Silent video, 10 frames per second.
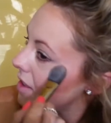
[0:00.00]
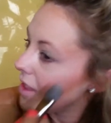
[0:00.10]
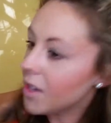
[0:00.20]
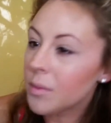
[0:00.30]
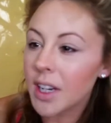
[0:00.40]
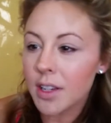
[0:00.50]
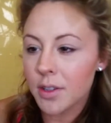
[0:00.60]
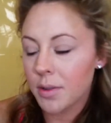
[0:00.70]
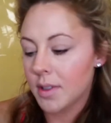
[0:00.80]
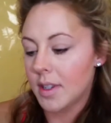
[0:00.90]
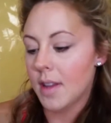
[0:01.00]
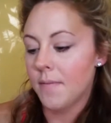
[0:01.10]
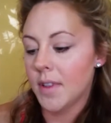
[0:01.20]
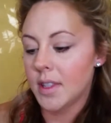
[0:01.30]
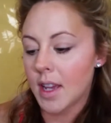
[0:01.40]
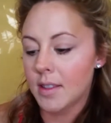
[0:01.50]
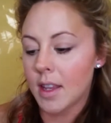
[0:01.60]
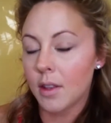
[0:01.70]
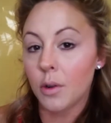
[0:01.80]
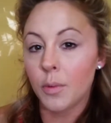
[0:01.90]
Then what I do is to emphasize
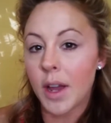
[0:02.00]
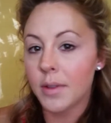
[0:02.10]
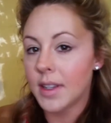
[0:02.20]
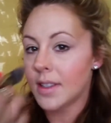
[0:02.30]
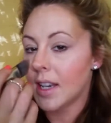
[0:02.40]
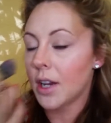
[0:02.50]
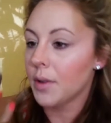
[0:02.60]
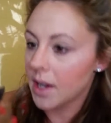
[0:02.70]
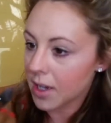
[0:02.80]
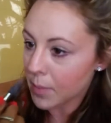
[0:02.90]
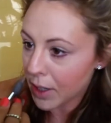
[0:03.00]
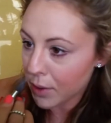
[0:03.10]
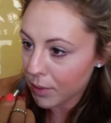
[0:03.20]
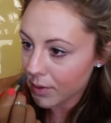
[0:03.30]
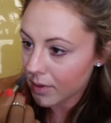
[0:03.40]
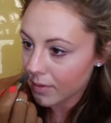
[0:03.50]
that little roundness that I created in my nose.